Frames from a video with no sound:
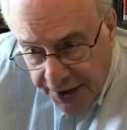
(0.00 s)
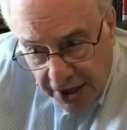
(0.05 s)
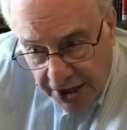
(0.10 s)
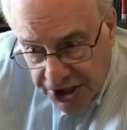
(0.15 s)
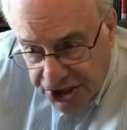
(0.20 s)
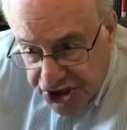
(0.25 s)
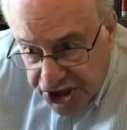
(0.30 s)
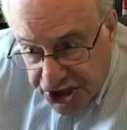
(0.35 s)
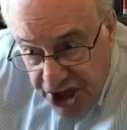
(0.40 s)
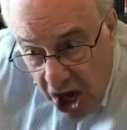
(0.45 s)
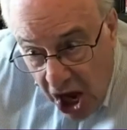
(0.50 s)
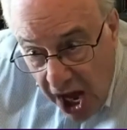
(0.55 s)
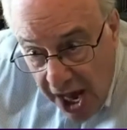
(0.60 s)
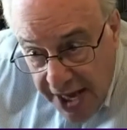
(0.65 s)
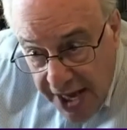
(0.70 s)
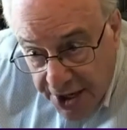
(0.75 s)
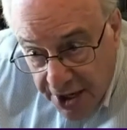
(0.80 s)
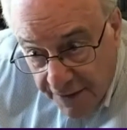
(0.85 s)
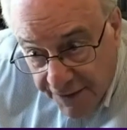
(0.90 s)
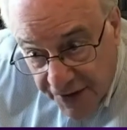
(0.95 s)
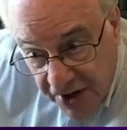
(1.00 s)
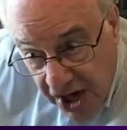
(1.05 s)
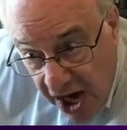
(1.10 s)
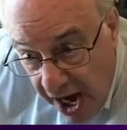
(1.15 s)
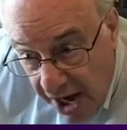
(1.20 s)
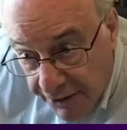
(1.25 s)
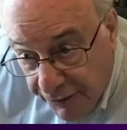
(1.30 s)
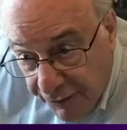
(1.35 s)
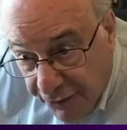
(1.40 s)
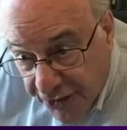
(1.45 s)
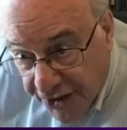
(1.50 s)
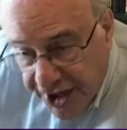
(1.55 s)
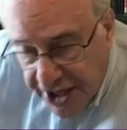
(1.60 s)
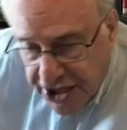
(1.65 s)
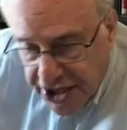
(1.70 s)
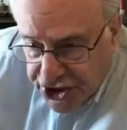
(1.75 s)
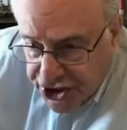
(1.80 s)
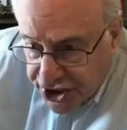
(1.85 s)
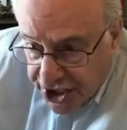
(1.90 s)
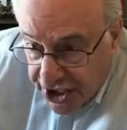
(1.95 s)
a sign of
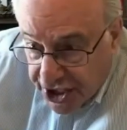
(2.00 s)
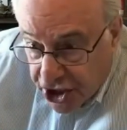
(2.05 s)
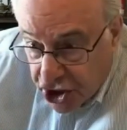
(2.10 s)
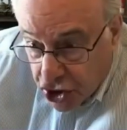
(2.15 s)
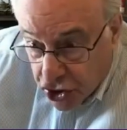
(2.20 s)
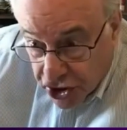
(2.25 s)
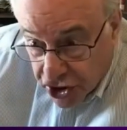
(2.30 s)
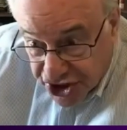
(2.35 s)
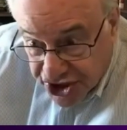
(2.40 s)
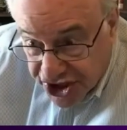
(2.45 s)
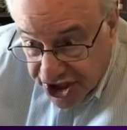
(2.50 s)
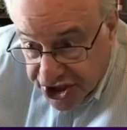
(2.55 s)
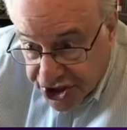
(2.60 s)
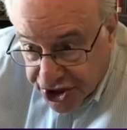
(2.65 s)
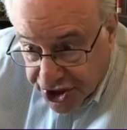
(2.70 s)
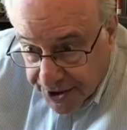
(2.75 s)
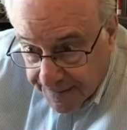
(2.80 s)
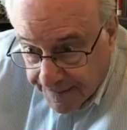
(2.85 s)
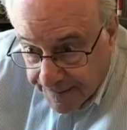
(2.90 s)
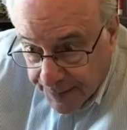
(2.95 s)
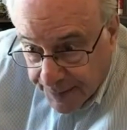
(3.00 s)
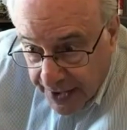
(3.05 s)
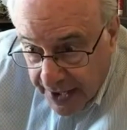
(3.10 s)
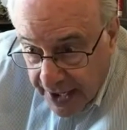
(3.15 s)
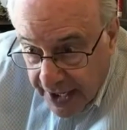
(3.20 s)
confidence in your system.